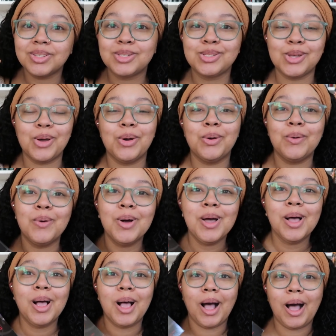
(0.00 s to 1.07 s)
So
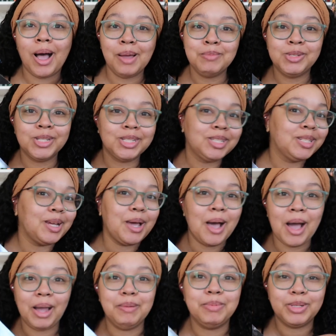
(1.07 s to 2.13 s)
I'm just
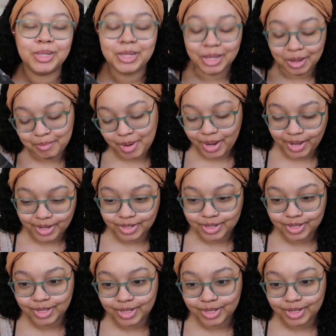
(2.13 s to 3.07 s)
hyped to get back into